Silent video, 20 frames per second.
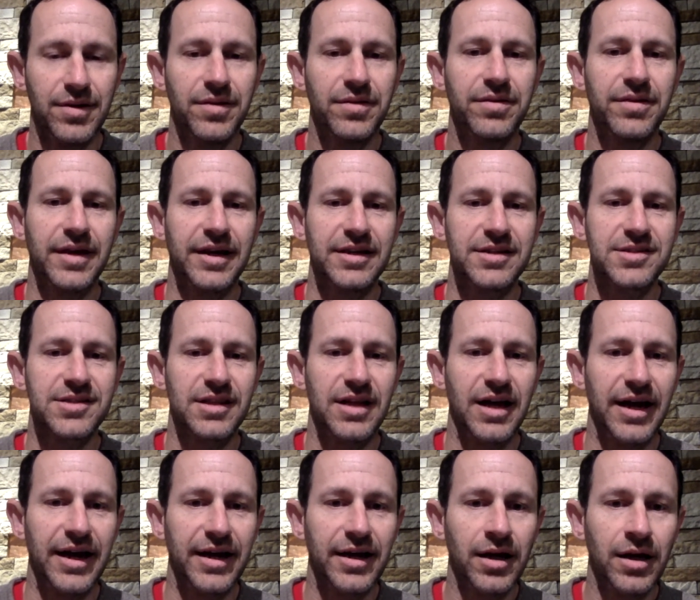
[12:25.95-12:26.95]
things
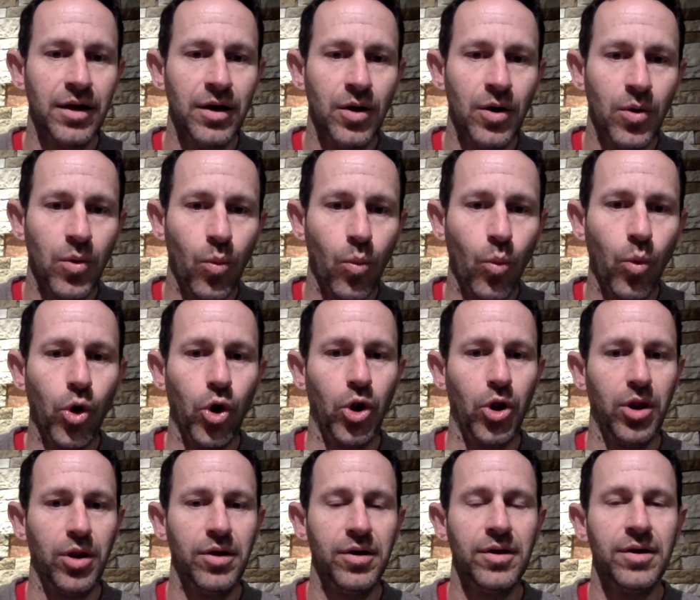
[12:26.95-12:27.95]
like
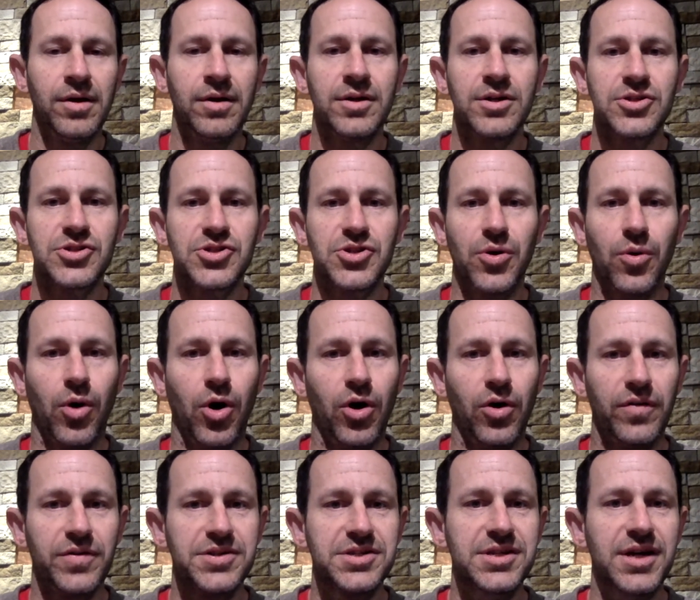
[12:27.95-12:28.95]
wool. So all of
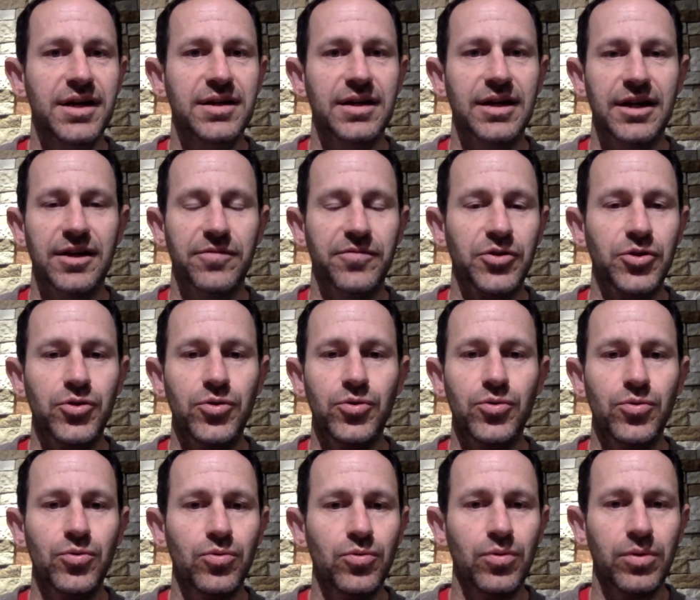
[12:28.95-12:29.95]
a sudden, if
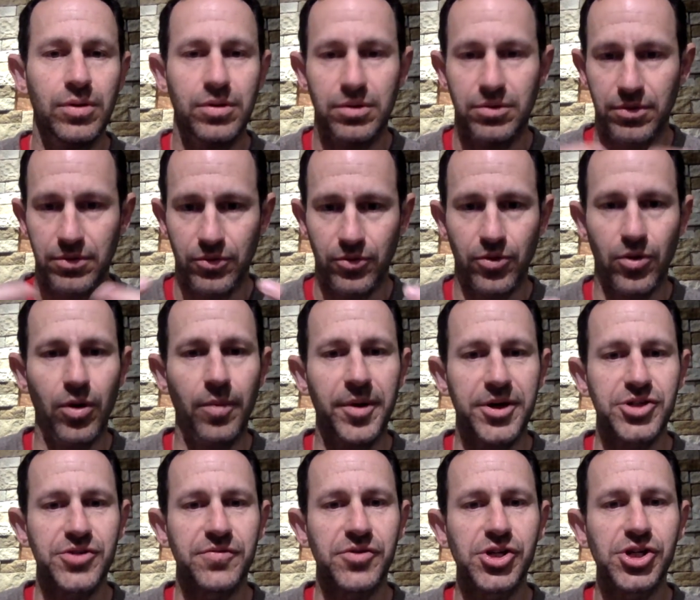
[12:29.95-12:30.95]
you grow a
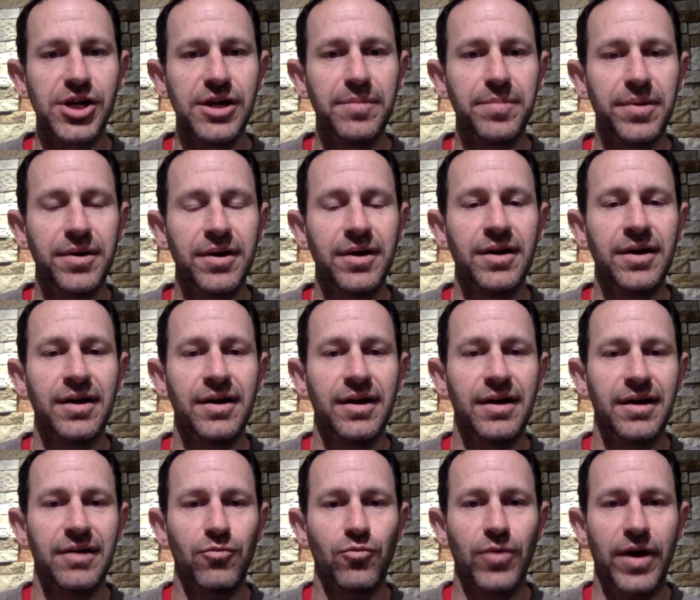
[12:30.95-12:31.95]
bunch of sheep,
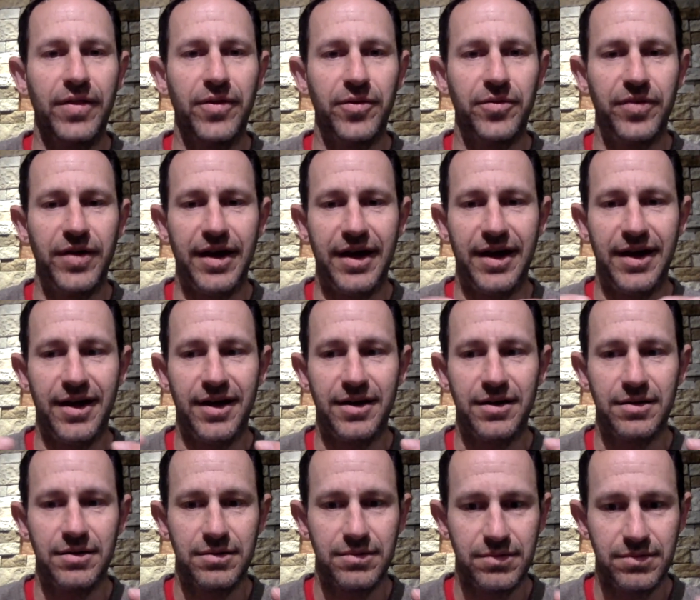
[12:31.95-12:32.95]
rather
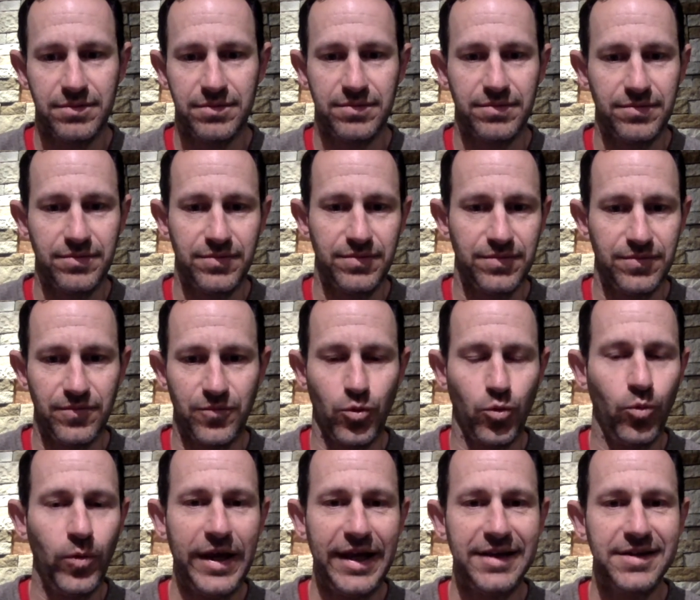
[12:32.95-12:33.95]
than
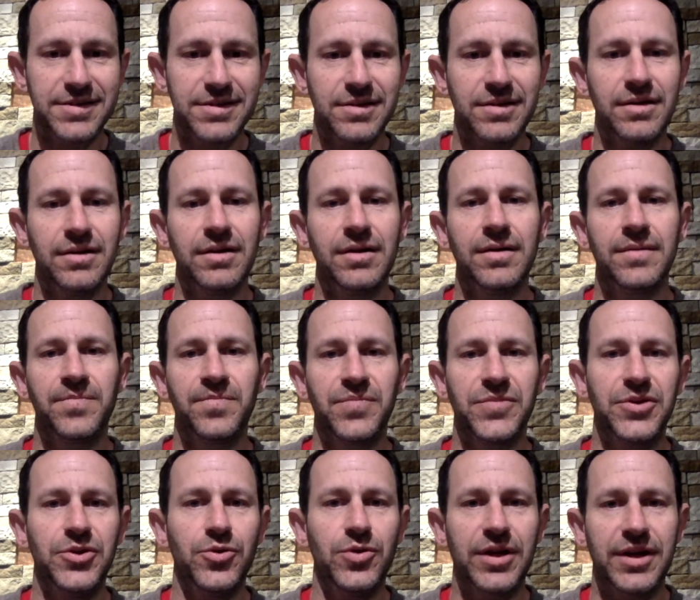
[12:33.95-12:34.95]
wheat,
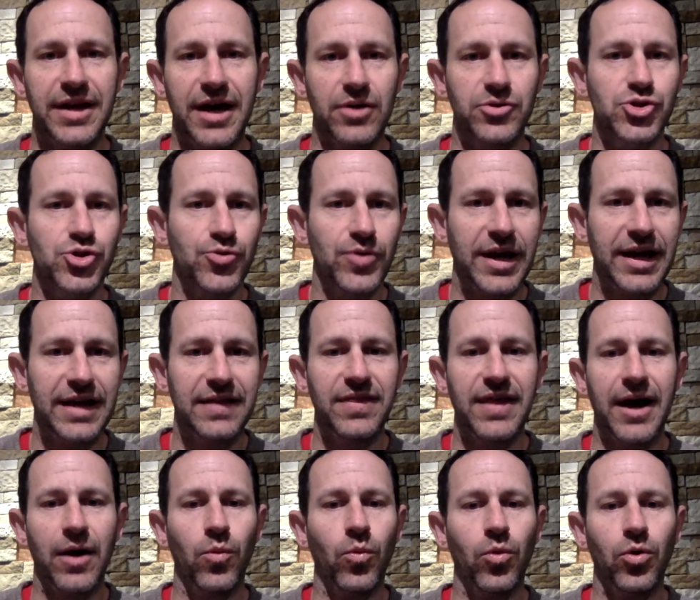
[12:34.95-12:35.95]
you can now trade
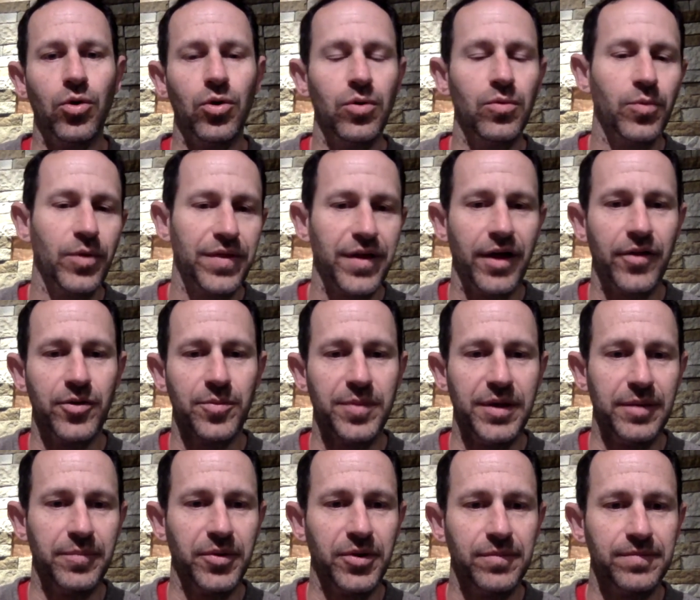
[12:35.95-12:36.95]
that wool with other
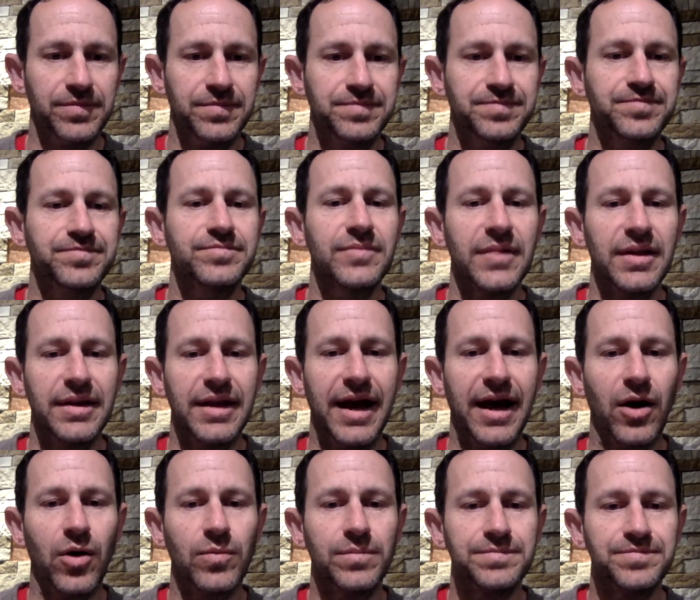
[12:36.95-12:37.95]
people.
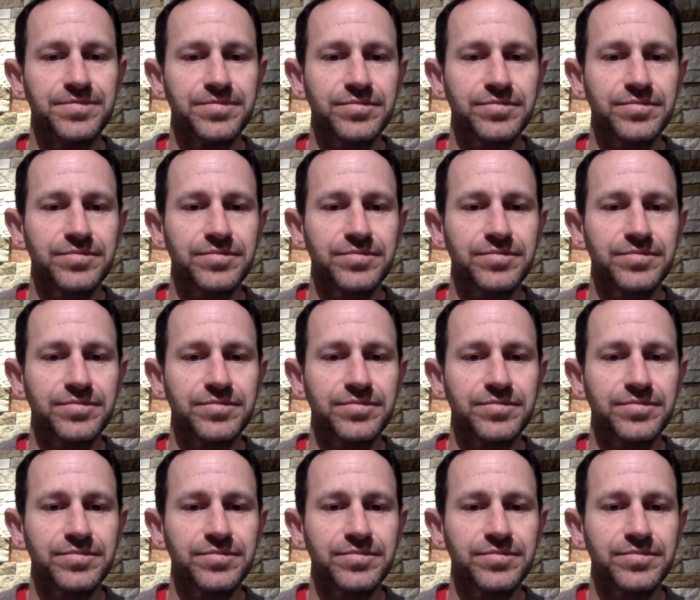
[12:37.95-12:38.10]
Now,